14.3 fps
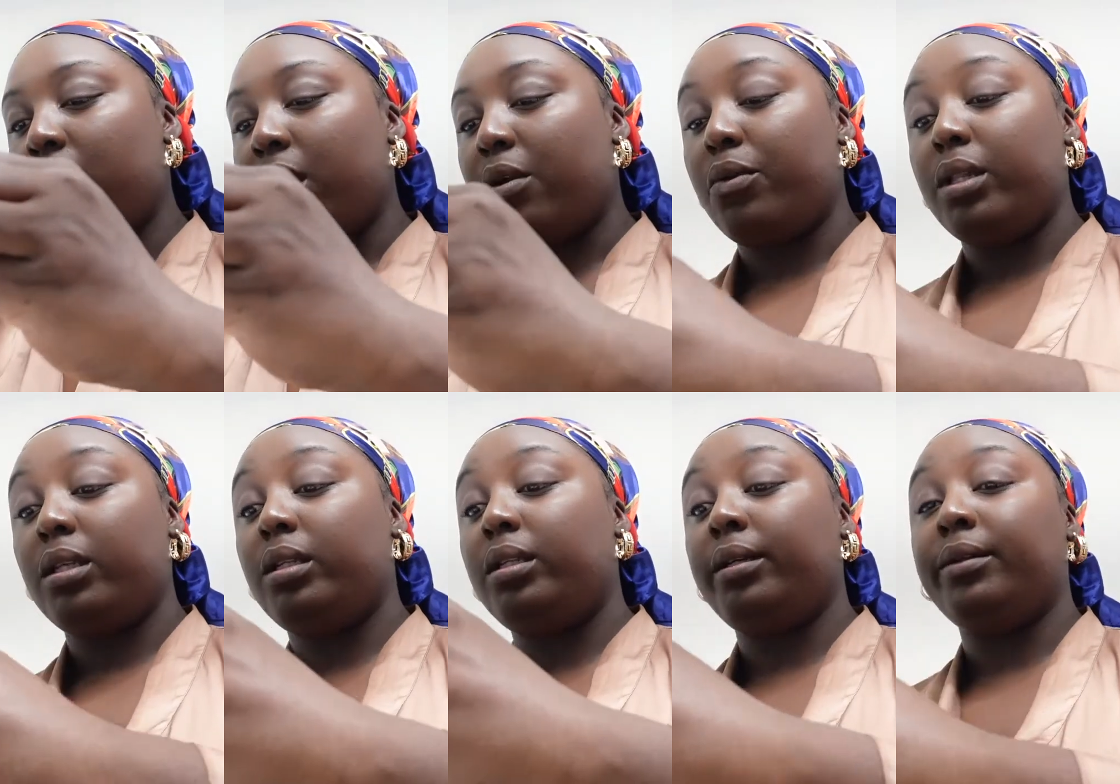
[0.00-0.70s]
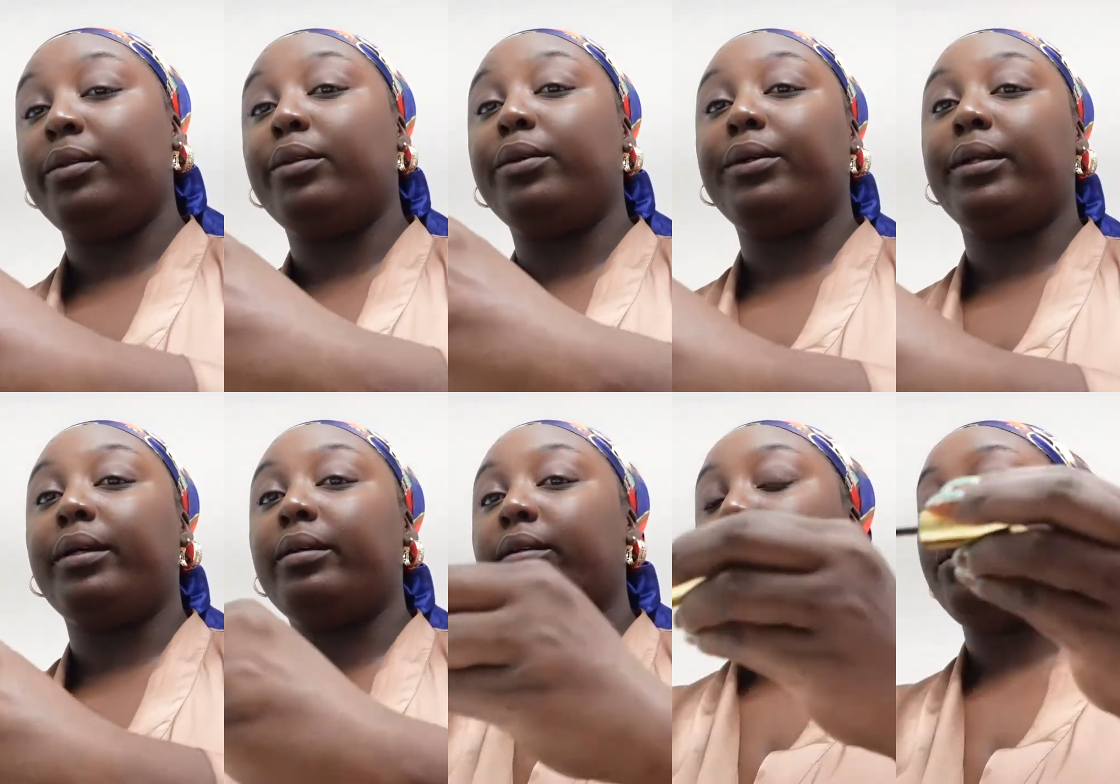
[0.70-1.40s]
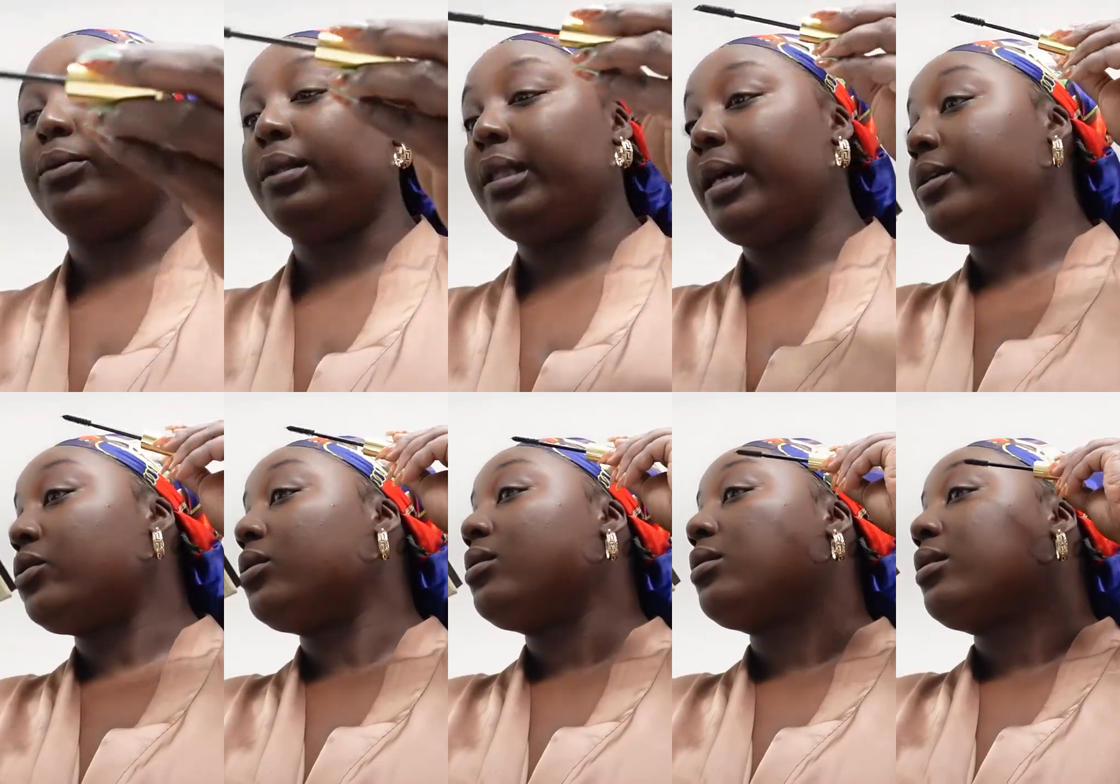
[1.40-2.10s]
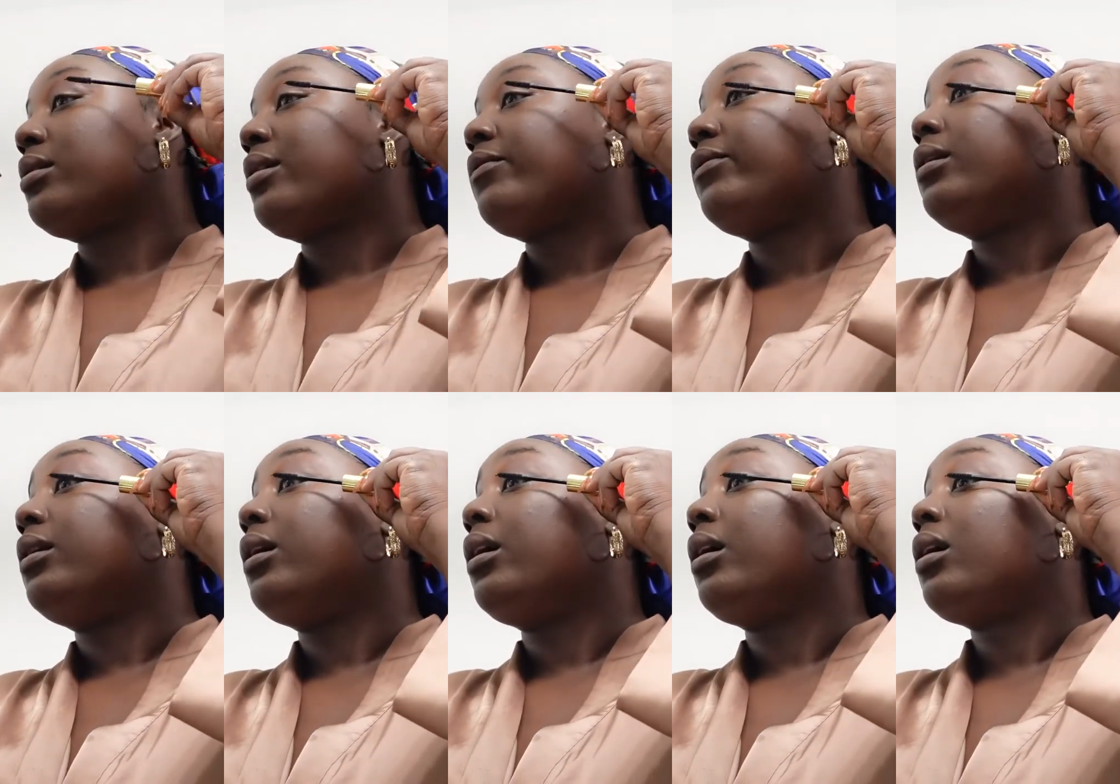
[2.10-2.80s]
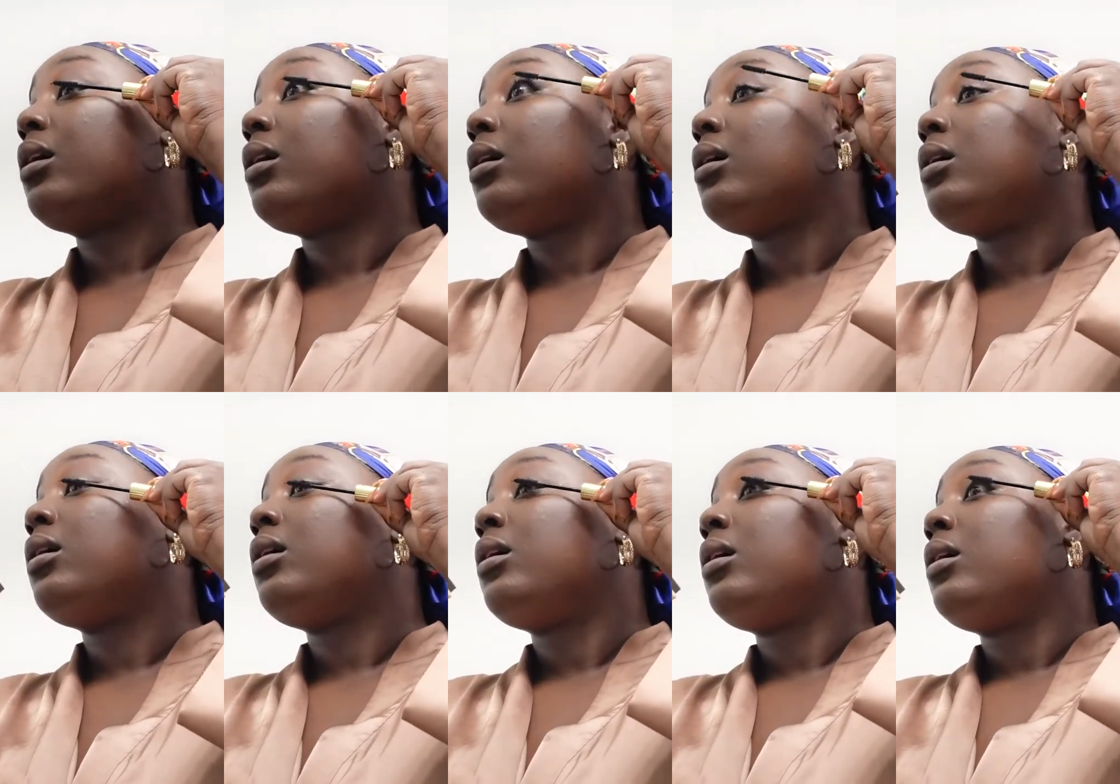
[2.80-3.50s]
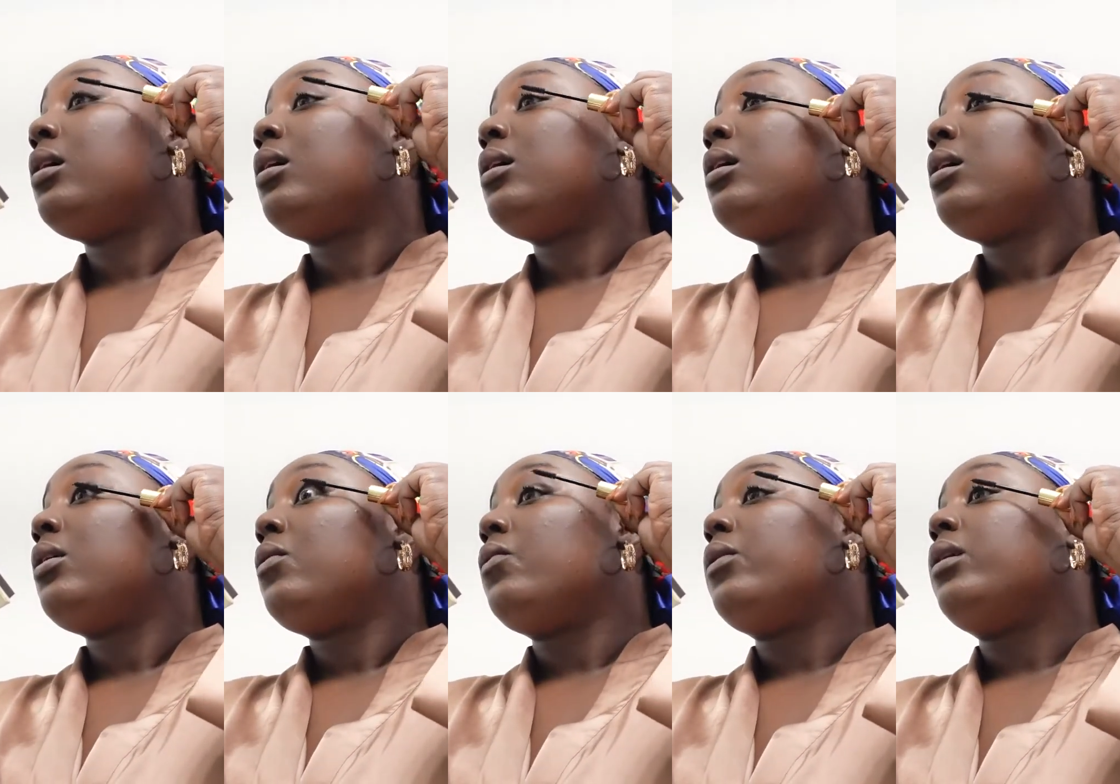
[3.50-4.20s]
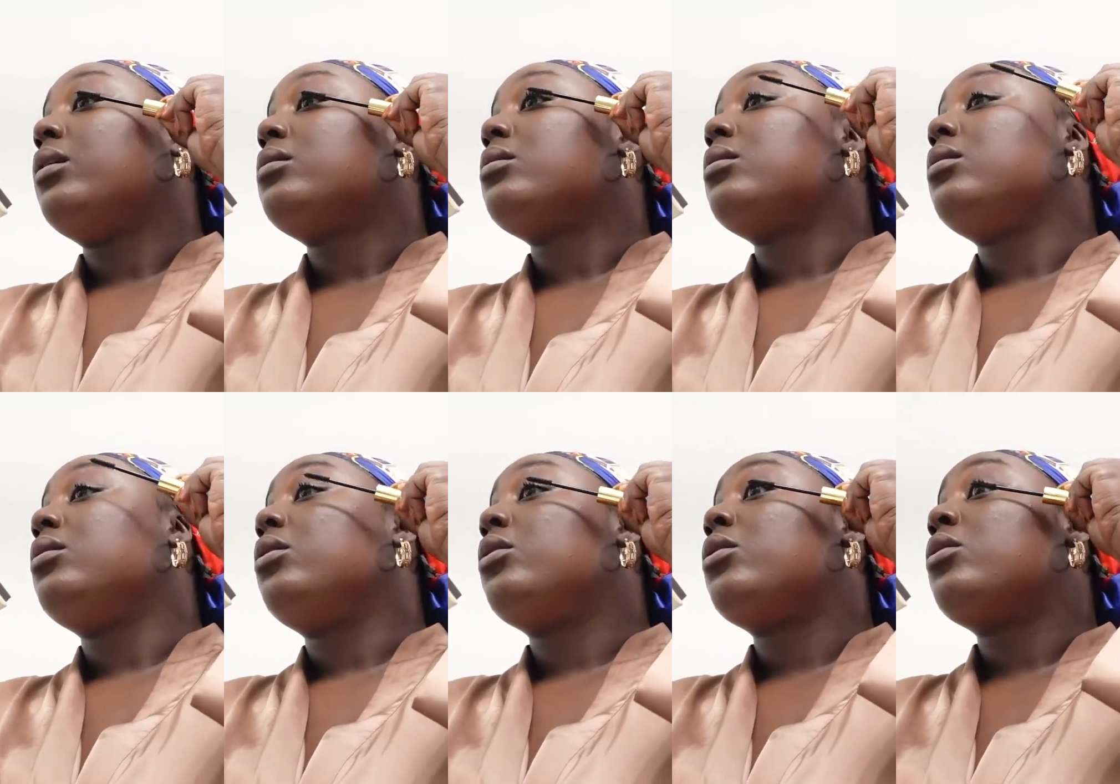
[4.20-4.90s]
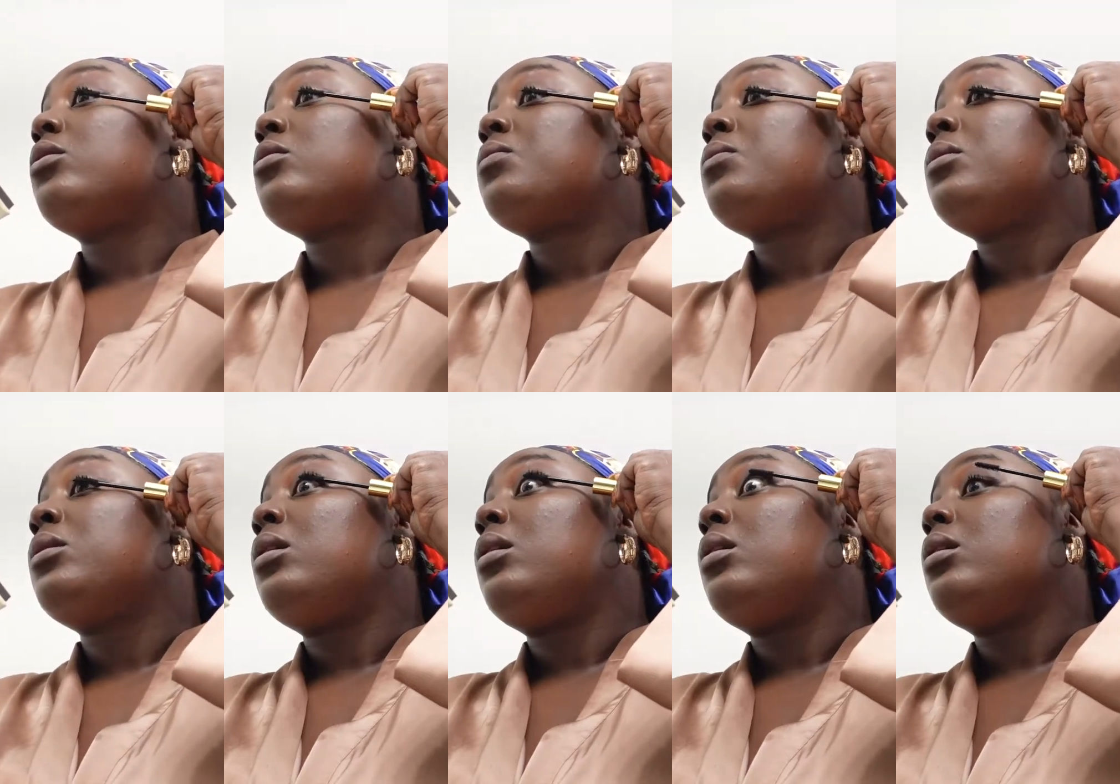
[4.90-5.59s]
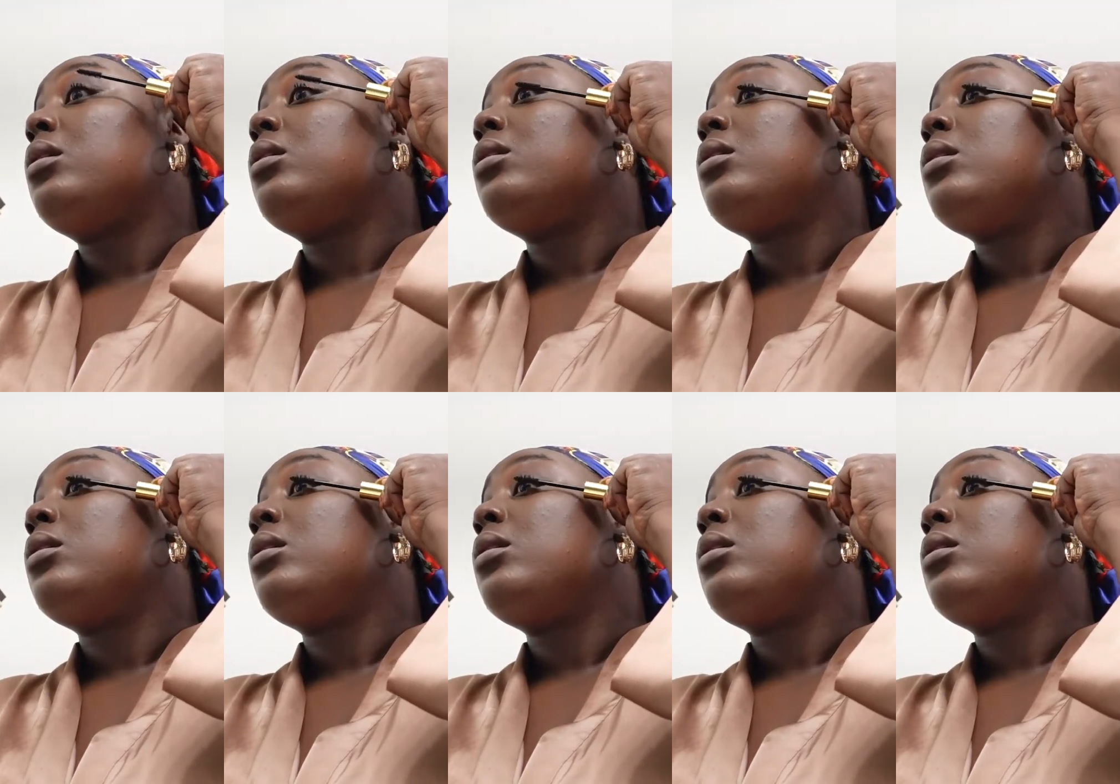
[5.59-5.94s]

I really need to learn how to do lashes, because I feel like when I see the girls put on